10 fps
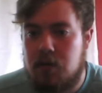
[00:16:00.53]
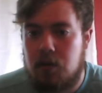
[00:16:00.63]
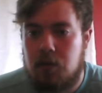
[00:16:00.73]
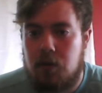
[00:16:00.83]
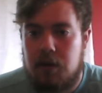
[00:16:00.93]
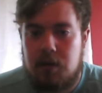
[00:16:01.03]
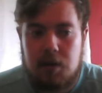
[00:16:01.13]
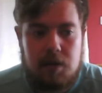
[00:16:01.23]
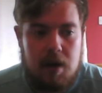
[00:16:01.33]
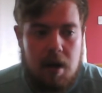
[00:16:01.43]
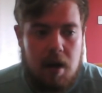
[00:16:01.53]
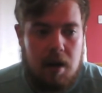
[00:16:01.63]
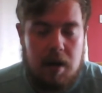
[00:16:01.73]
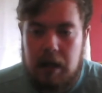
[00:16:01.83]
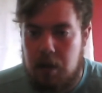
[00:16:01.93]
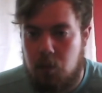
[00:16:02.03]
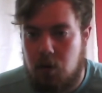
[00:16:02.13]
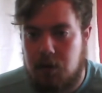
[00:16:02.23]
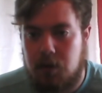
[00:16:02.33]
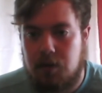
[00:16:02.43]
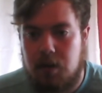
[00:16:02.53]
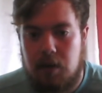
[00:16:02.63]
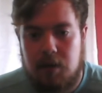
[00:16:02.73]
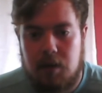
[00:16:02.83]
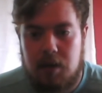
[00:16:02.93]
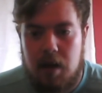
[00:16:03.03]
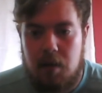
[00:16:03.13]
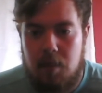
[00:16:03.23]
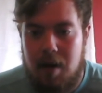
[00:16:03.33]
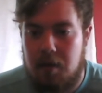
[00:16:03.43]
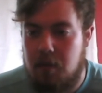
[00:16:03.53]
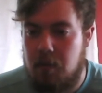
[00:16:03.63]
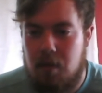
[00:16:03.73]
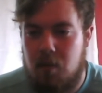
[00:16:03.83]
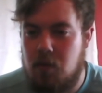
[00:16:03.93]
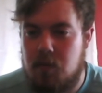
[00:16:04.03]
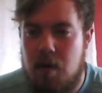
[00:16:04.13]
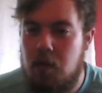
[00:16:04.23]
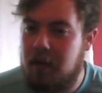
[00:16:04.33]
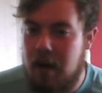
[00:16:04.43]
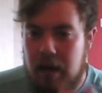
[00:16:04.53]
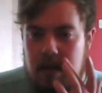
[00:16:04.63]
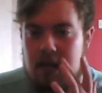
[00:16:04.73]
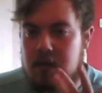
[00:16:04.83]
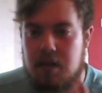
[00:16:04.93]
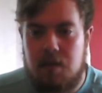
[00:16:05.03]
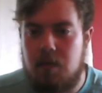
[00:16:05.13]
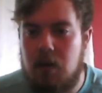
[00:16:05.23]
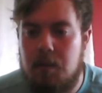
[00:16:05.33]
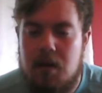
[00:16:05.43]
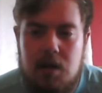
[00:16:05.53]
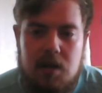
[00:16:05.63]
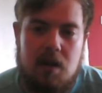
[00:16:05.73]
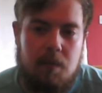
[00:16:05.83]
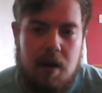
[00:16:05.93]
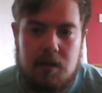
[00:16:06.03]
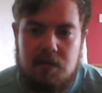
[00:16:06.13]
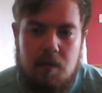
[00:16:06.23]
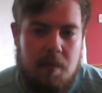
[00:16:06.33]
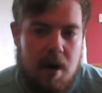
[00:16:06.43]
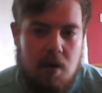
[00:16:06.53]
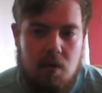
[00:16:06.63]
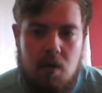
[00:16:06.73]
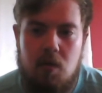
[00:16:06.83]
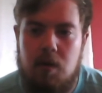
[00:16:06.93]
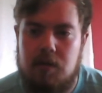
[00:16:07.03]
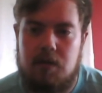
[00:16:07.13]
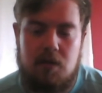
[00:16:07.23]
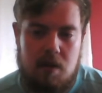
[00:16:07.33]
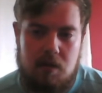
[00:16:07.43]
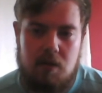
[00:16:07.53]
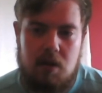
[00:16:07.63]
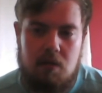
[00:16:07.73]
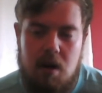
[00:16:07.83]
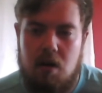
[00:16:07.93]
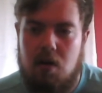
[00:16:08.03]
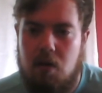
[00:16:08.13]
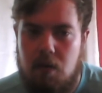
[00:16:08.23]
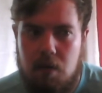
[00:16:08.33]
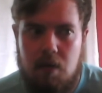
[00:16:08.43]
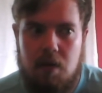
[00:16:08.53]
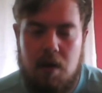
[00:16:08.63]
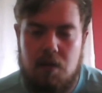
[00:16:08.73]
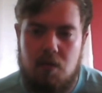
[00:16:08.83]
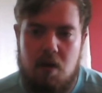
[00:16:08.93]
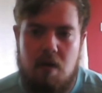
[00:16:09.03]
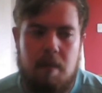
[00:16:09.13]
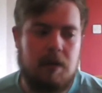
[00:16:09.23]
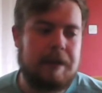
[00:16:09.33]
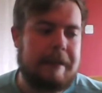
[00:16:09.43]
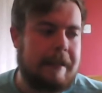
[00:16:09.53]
sold on it just yet. I need to keep watching her, seeing if she does get any better. The most memorable thing I can do is that she eliminated Shayna Baszler from a Battle Royal once. They tried to recreate it in the Royal Rumble,